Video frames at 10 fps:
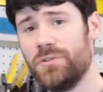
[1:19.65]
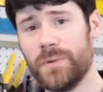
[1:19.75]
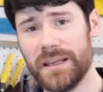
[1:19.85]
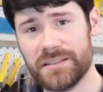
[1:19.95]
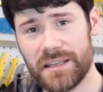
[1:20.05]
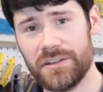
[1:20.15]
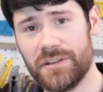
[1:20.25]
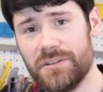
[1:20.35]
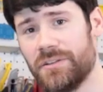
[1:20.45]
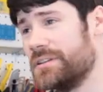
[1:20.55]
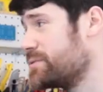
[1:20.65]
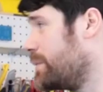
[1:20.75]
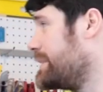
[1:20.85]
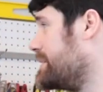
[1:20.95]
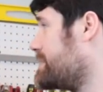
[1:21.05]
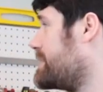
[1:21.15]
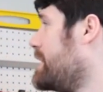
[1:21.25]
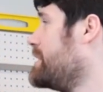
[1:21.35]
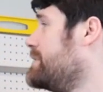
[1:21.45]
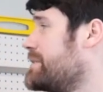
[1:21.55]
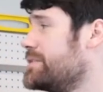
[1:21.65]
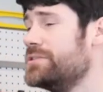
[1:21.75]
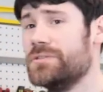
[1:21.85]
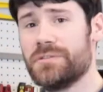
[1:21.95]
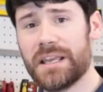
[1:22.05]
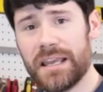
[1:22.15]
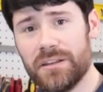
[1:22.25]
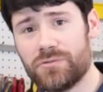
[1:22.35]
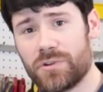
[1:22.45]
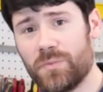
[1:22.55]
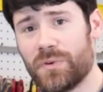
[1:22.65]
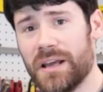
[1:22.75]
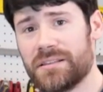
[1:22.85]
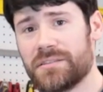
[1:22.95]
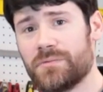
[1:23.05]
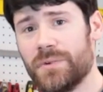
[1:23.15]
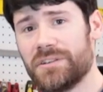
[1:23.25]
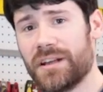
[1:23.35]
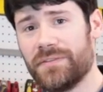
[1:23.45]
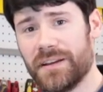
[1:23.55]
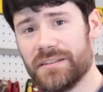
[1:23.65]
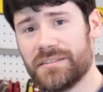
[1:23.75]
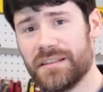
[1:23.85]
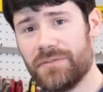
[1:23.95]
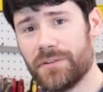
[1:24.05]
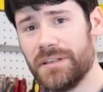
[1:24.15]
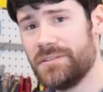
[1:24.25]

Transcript: two ways that you can do this. One is you can use a drill press, which I find is safer and